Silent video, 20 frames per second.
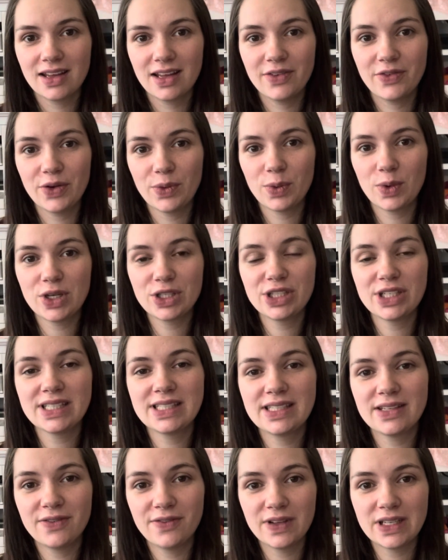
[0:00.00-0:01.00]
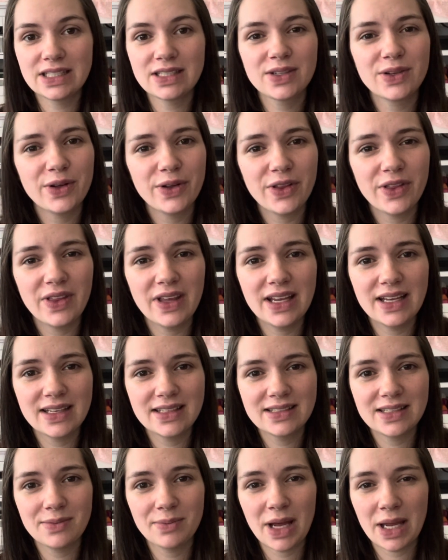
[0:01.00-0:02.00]
If it were just the physical
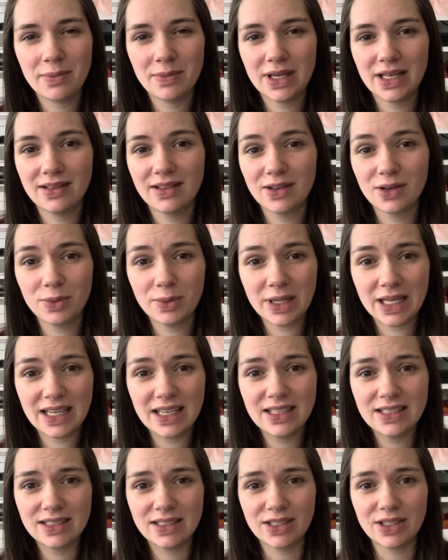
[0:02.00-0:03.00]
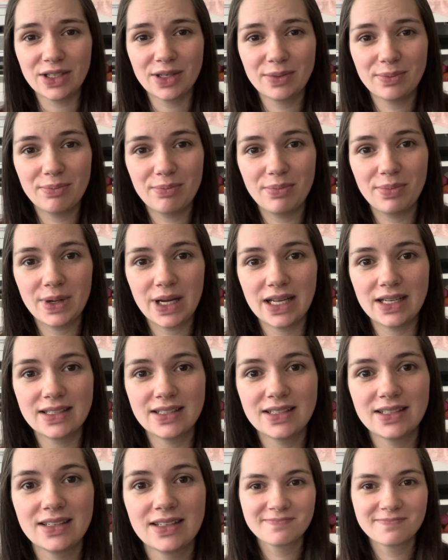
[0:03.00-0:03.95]
things, it might be a little bit easier, but